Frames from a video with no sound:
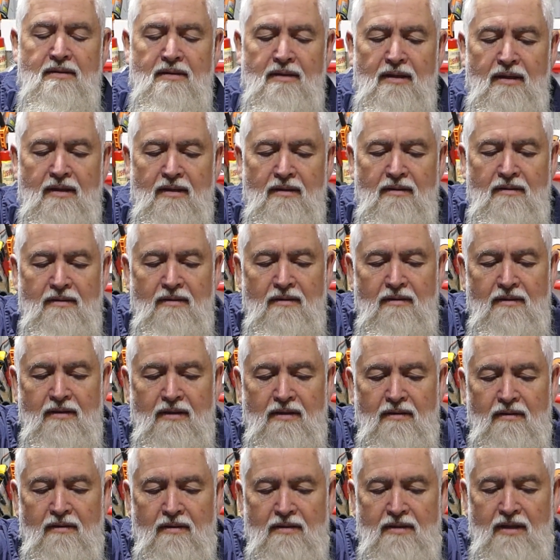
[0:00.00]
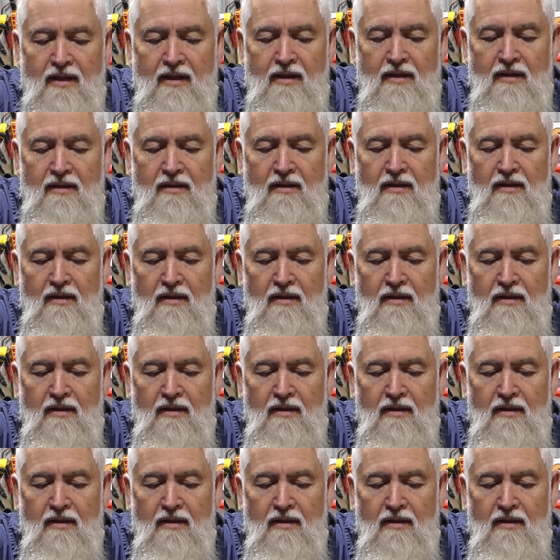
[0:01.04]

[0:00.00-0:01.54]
Hang on, I just got to check it.